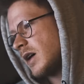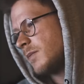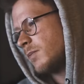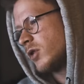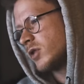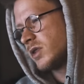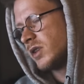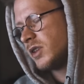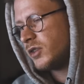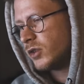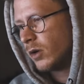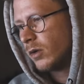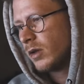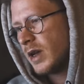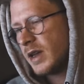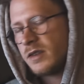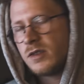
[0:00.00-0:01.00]
I personally
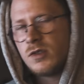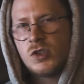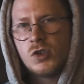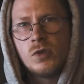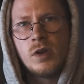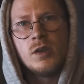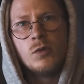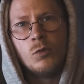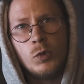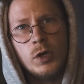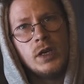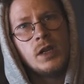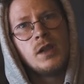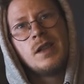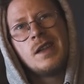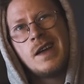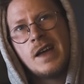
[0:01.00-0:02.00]
don't like to shoot in
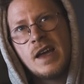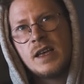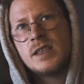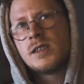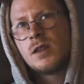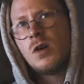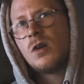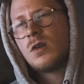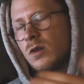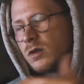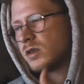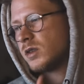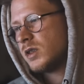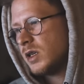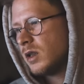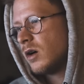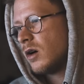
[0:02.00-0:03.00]
real S-Log or
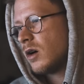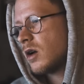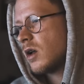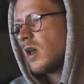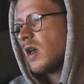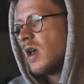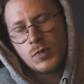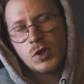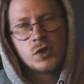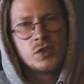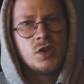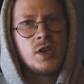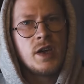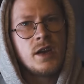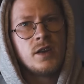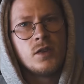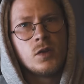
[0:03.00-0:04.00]
C-Log because you're
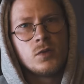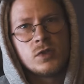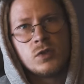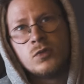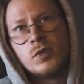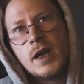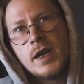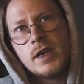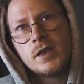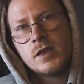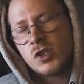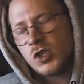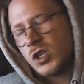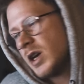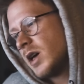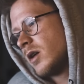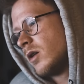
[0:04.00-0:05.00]
getting those grain in the
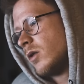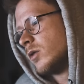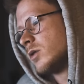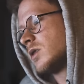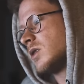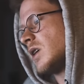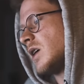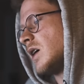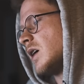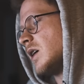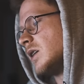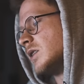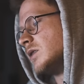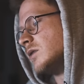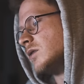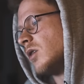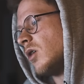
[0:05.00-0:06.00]
shadows,
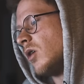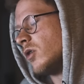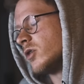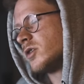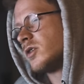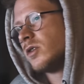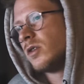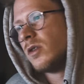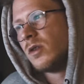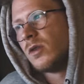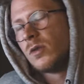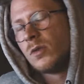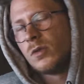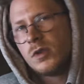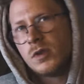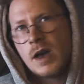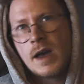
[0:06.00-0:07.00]
and
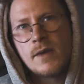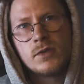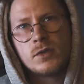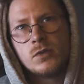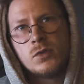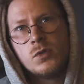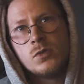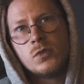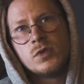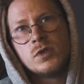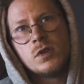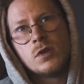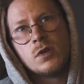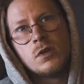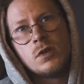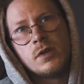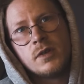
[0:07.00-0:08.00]
also you have to use
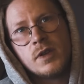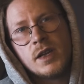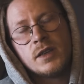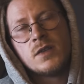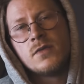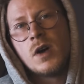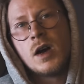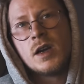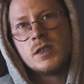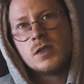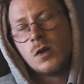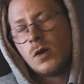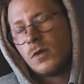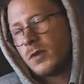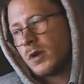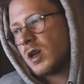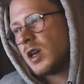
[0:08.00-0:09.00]
your native ISO
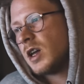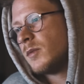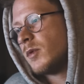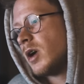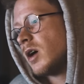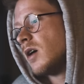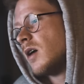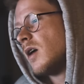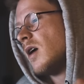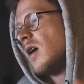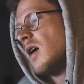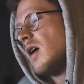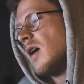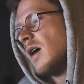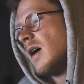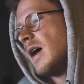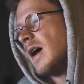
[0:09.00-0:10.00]
of your camera.
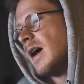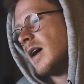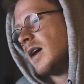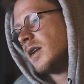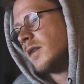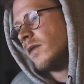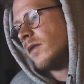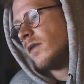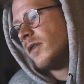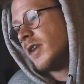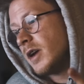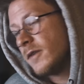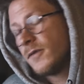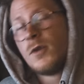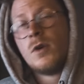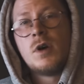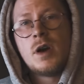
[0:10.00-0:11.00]
And
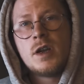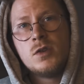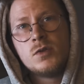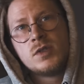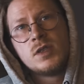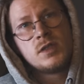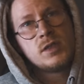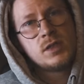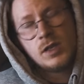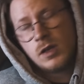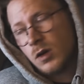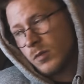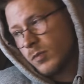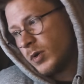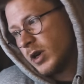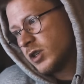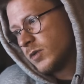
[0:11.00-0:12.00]
therefore I use the
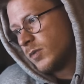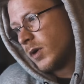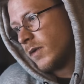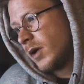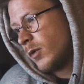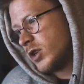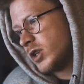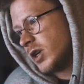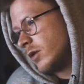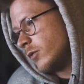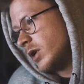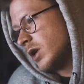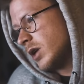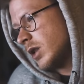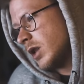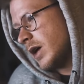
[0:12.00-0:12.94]
C-Log picture profile, which I really